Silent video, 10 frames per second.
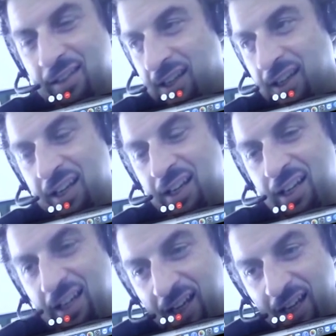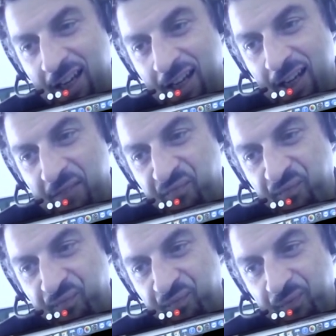Uh,
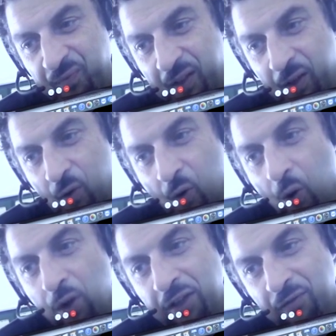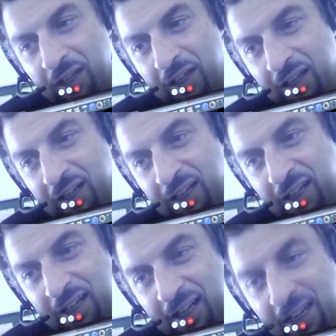um, all the, the, the,
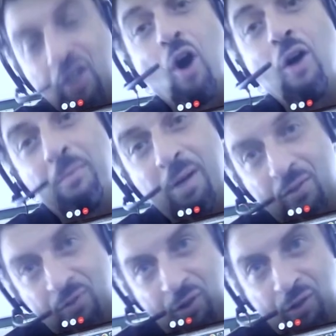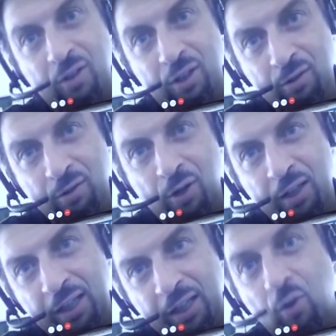the, the e-commerce all over the
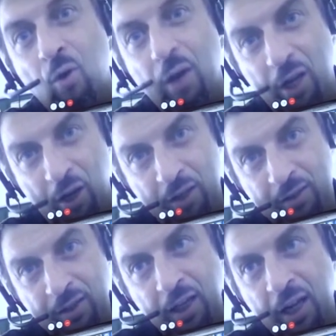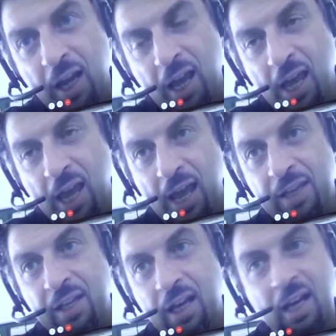world they grew a lot yeah
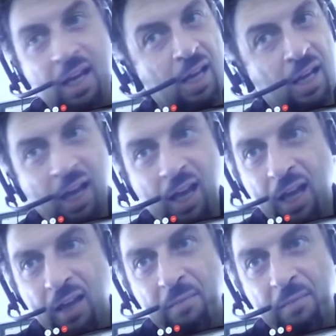yeah and, uh,